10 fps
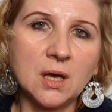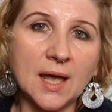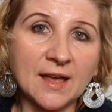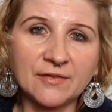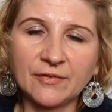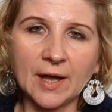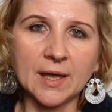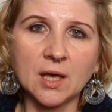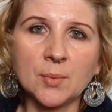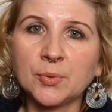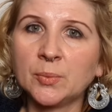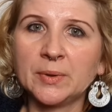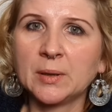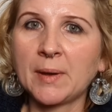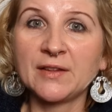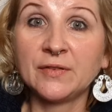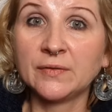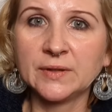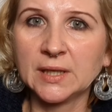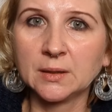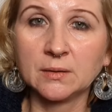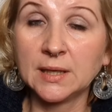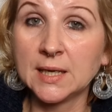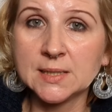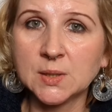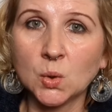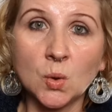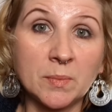air fryer probably about 15 years ago,